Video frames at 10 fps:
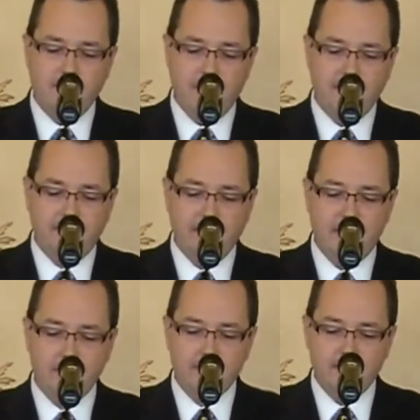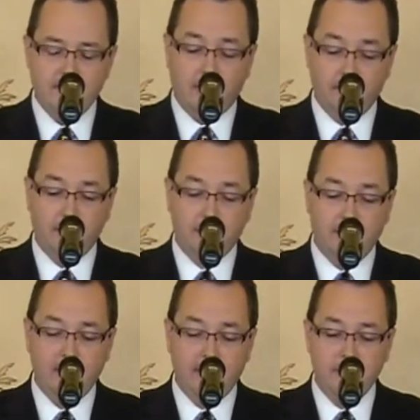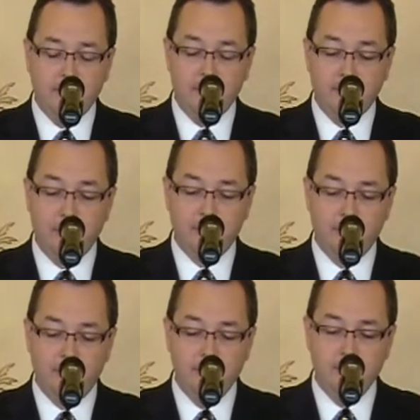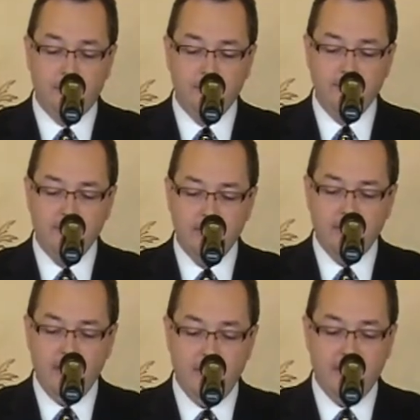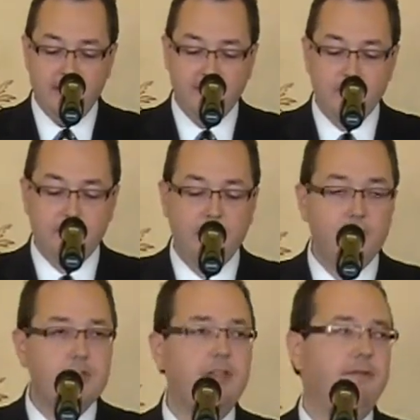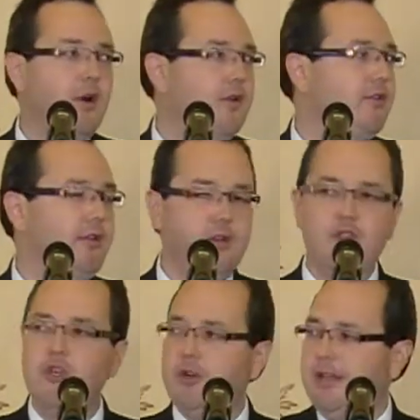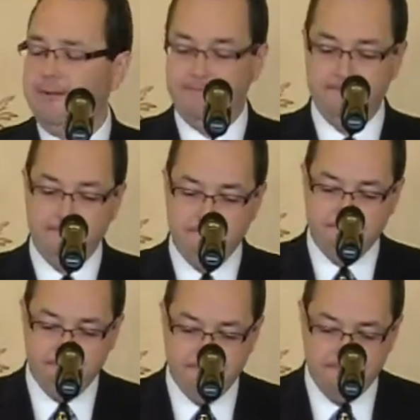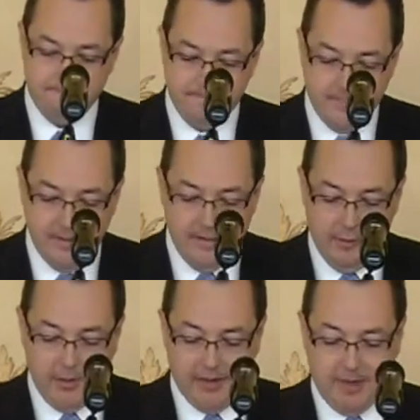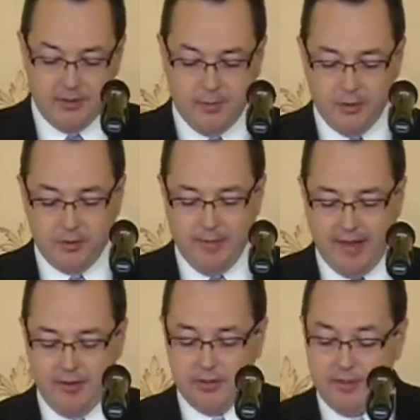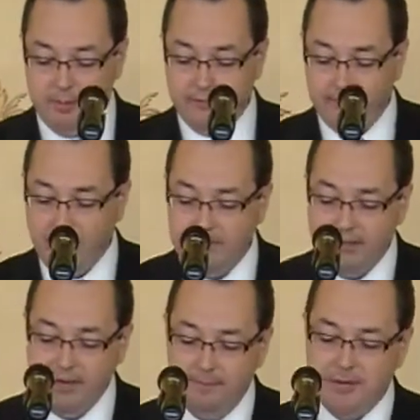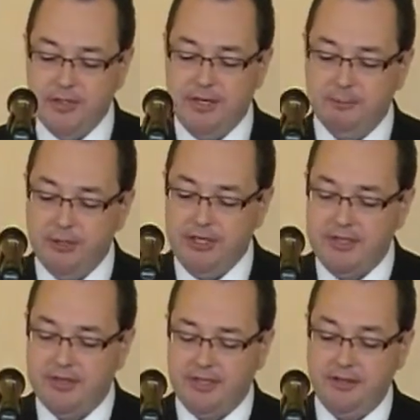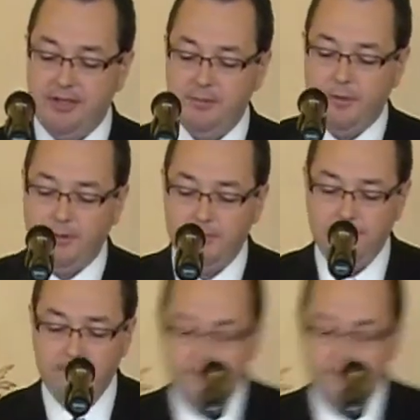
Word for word: The man felt our Lord calling him to spiritual renewal, and he began to seriously focus on his journey. He read about spiritual matters and befriended a visiting priest at the cathedral.